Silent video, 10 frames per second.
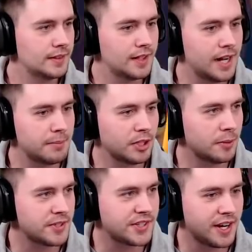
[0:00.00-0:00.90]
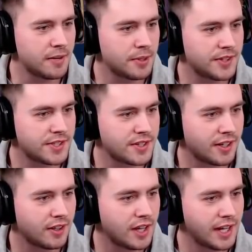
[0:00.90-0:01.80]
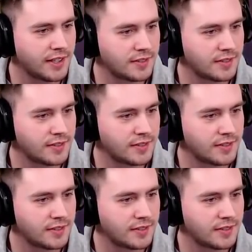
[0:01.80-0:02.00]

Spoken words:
I'm a little bit scared about this, not going to lie.